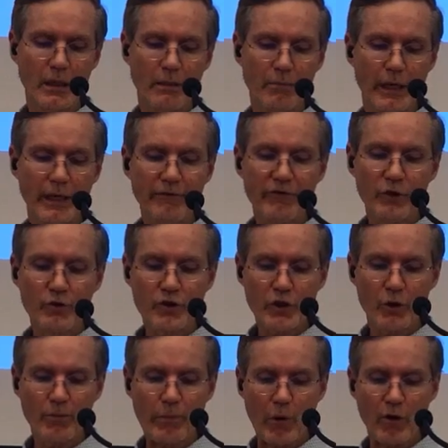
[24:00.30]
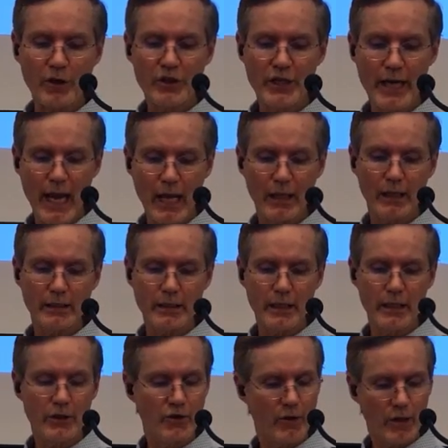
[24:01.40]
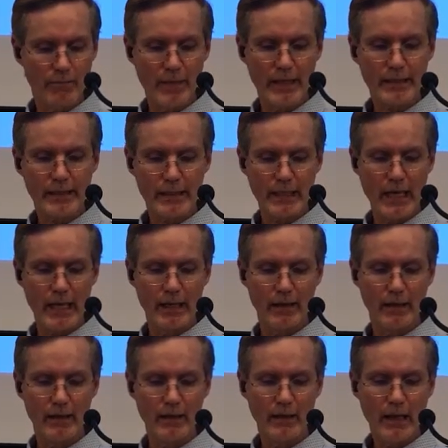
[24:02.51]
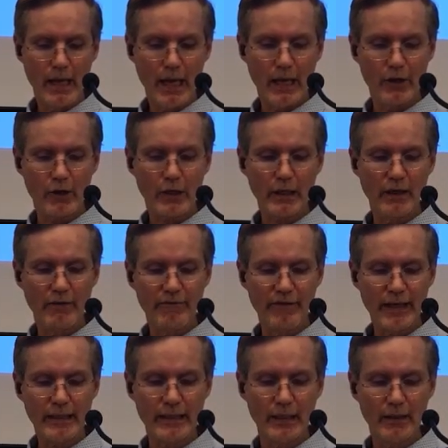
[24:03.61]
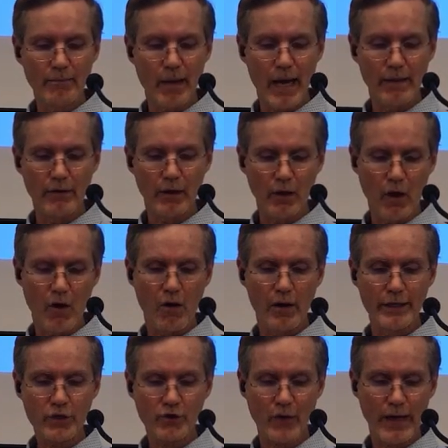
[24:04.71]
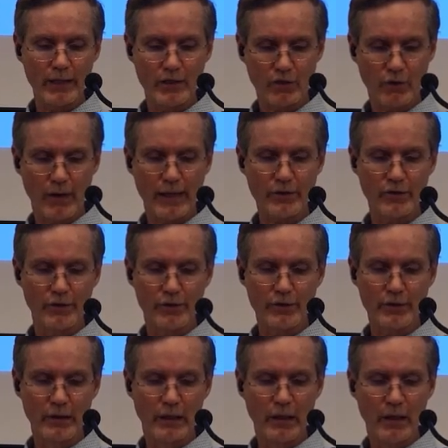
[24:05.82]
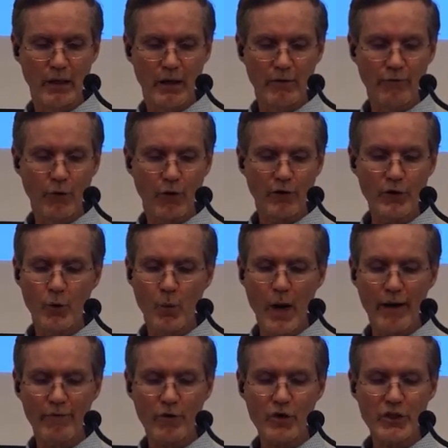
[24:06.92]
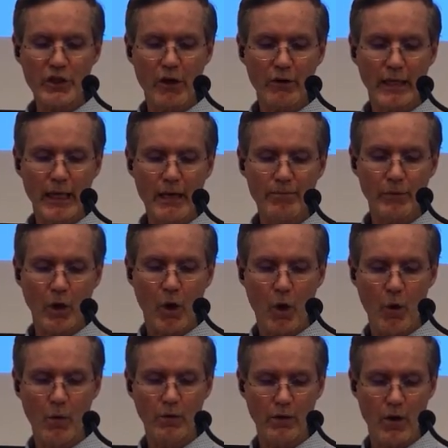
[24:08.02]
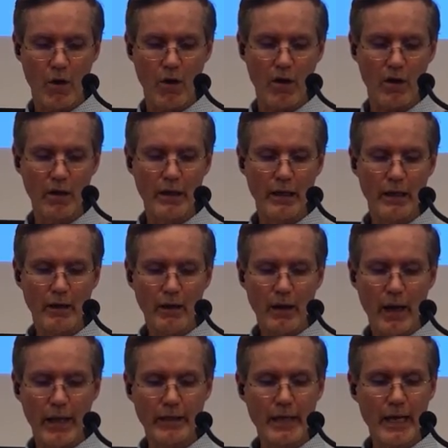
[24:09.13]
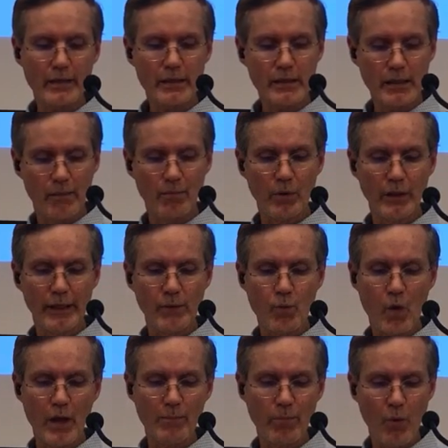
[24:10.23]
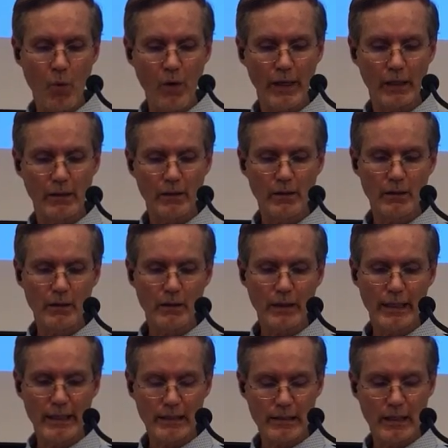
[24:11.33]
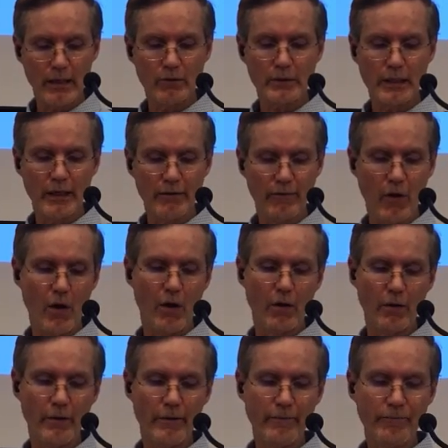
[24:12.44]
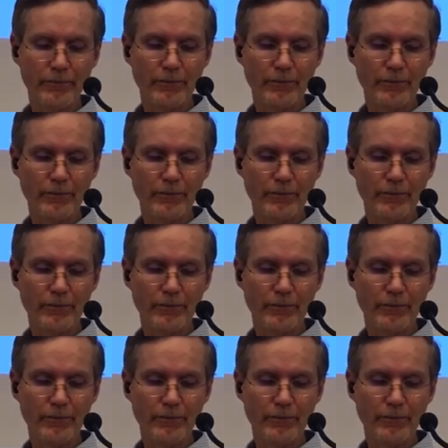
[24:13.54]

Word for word: But if you show partiality, you commit sin and are convicted by the law as transgressors. For whoever shall keep the whole law, and yet stumble in one point, he is guilty of all.